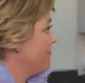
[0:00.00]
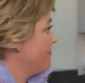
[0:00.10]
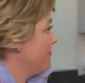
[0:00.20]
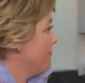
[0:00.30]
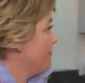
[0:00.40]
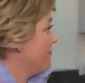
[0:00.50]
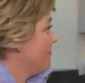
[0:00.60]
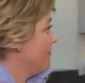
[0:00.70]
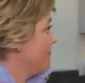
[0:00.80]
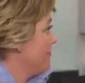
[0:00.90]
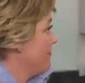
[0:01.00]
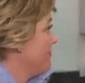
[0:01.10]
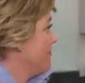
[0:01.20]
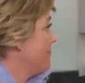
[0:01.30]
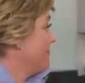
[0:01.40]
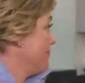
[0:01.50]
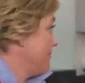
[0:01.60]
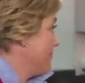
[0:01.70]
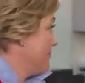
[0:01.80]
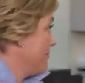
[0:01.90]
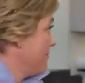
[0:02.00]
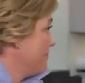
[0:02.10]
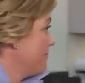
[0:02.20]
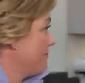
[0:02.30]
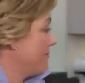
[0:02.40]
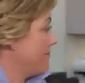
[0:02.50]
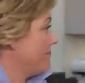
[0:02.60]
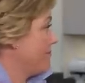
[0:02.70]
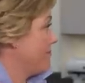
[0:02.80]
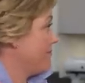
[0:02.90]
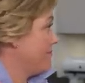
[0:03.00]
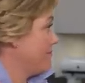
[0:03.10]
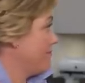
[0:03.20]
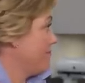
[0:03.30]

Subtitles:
This person isn't speaking.